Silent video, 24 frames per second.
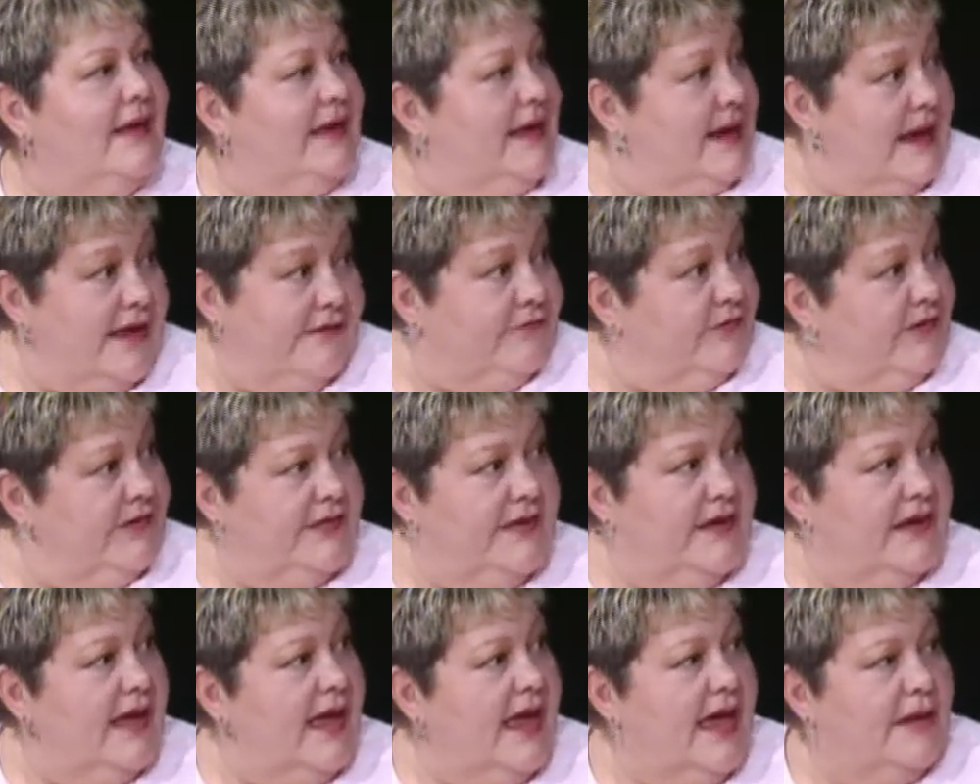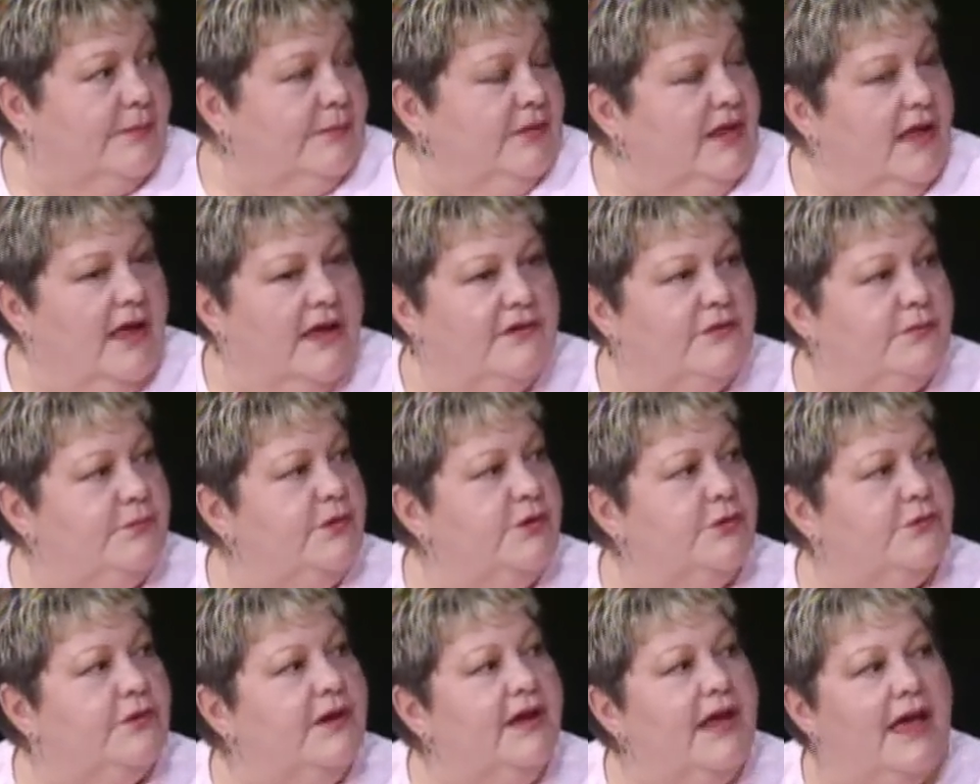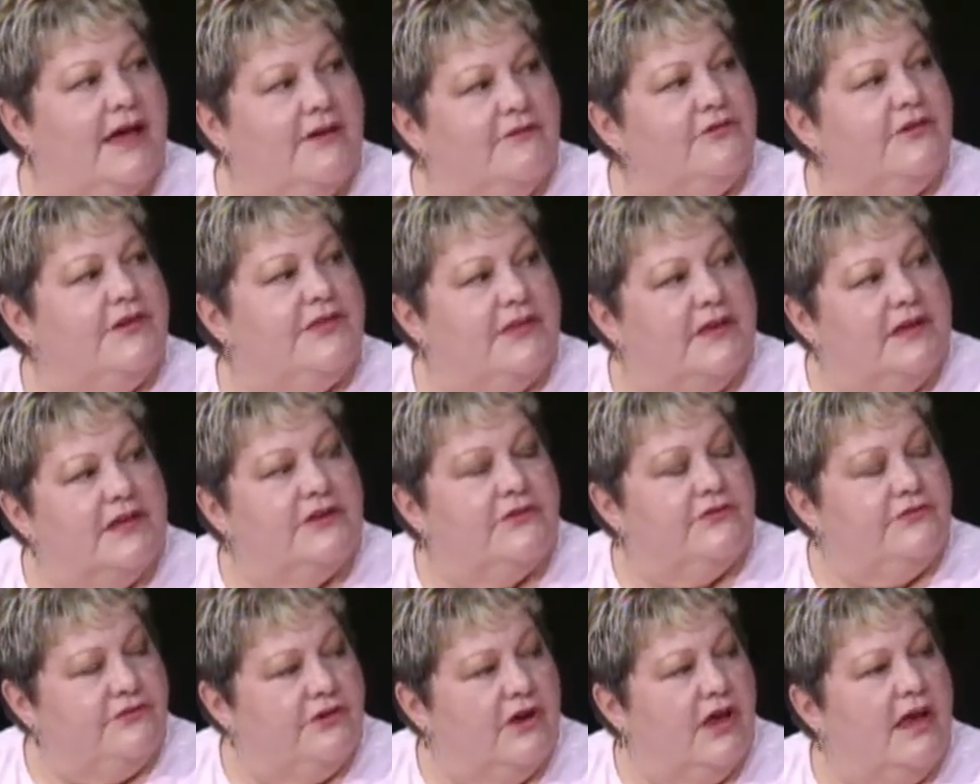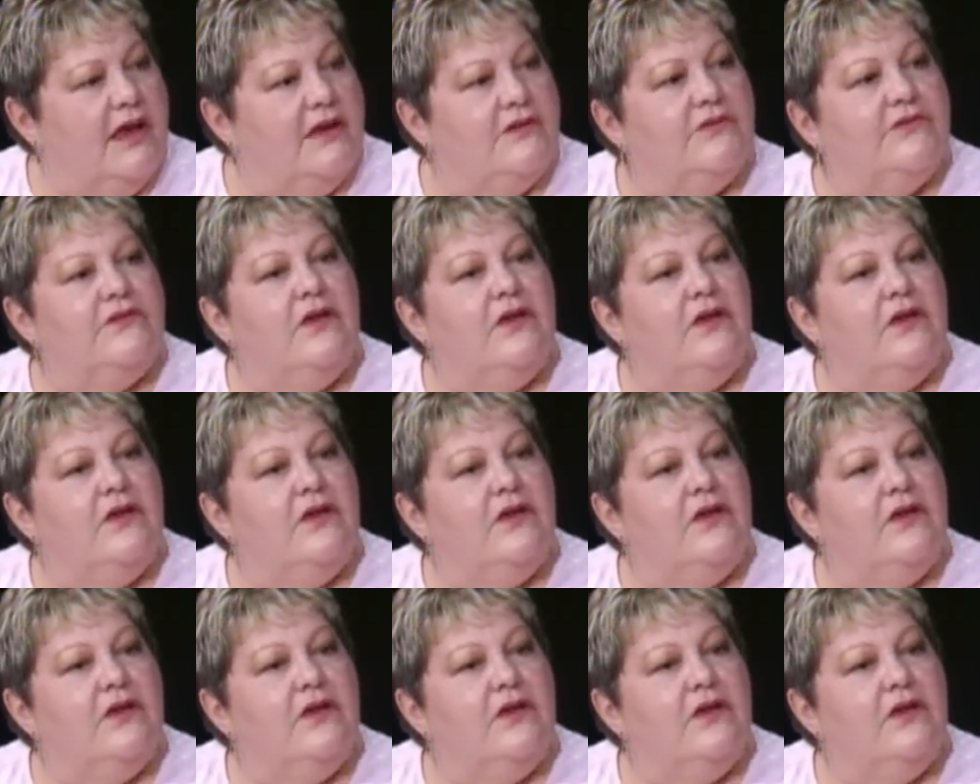In everything. Animal husbandry, everything has changed.